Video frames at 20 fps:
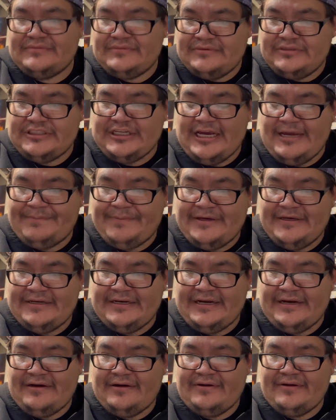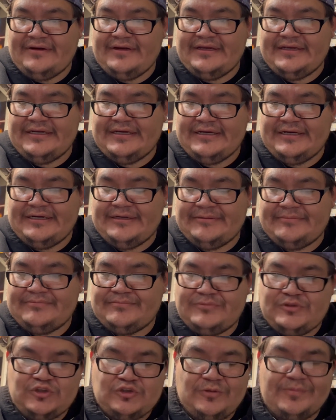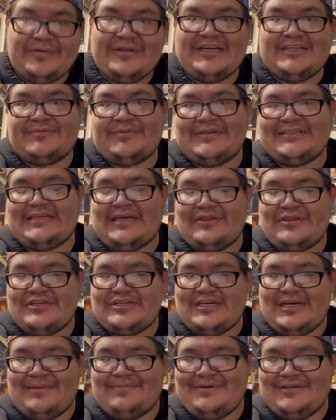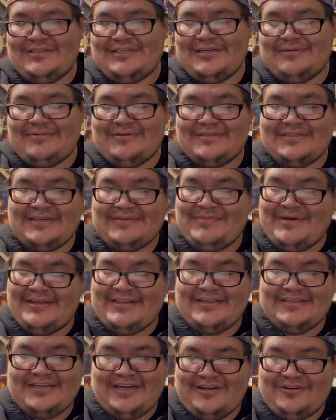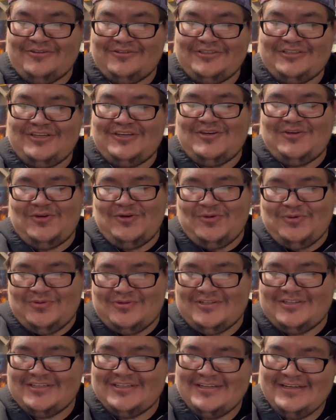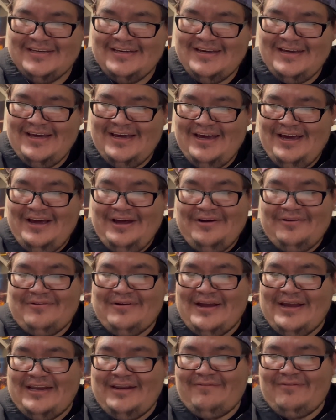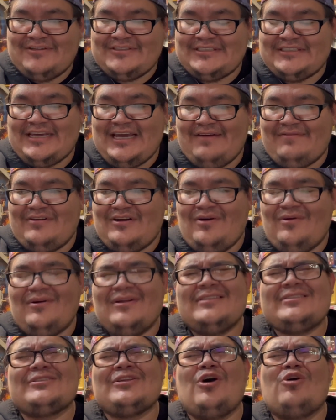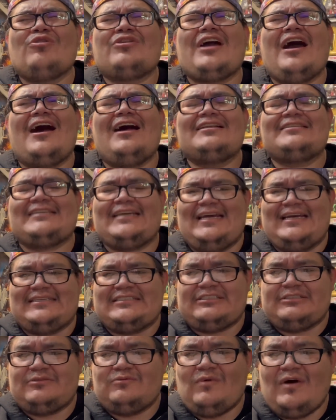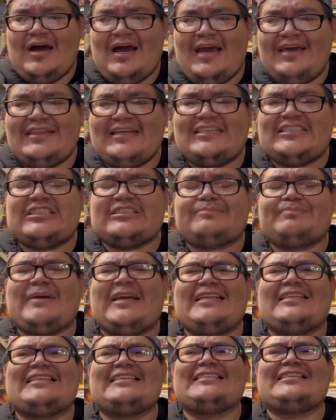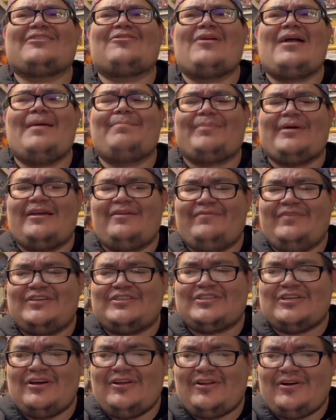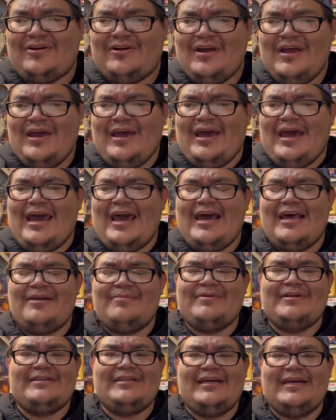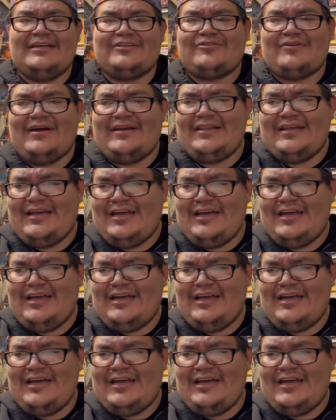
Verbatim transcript: champion here, and Triple H brings out the championship, and I was like, man, that title's huge. Randy versus Kevin Owens, no contest. Why? They just beat the crap out of each other. Adam and Nick tried to